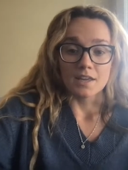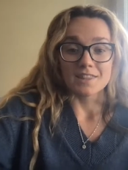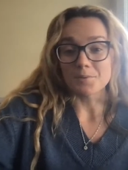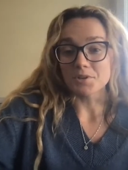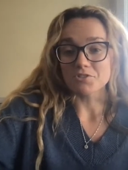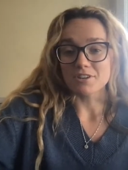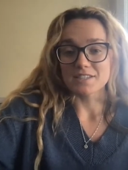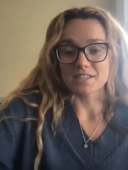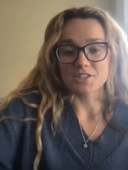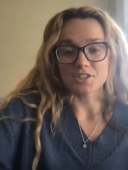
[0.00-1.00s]
Then we
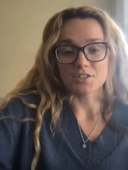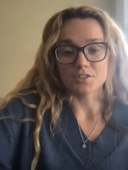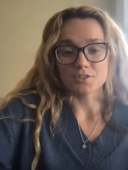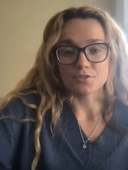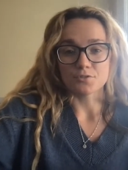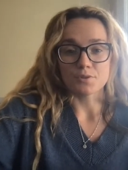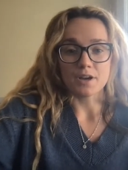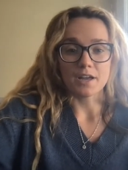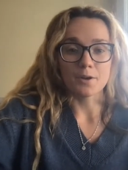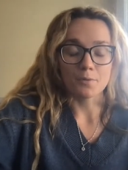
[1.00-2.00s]
transition to
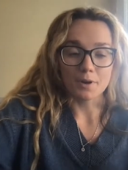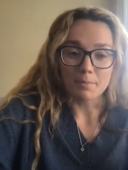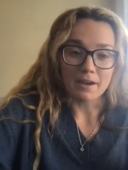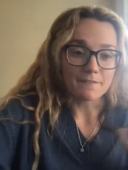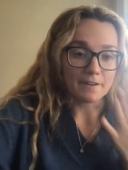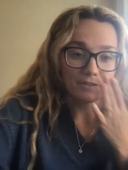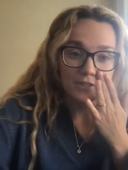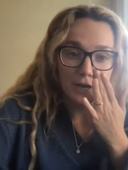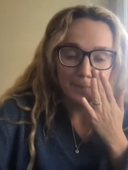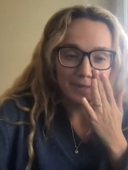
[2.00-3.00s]
one of my favorite
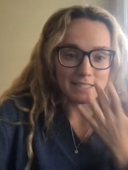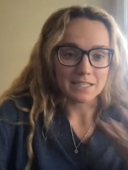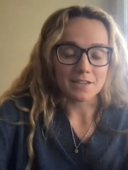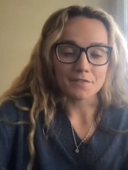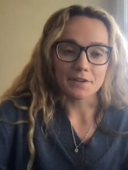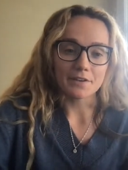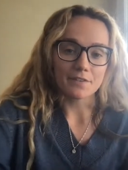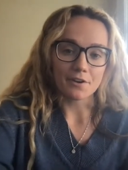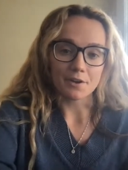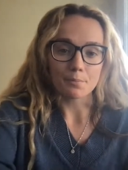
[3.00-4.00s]
topics and a very,
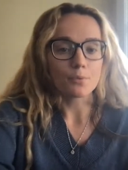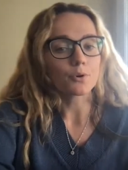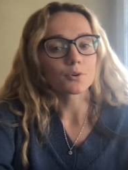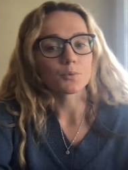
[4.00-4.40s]
very important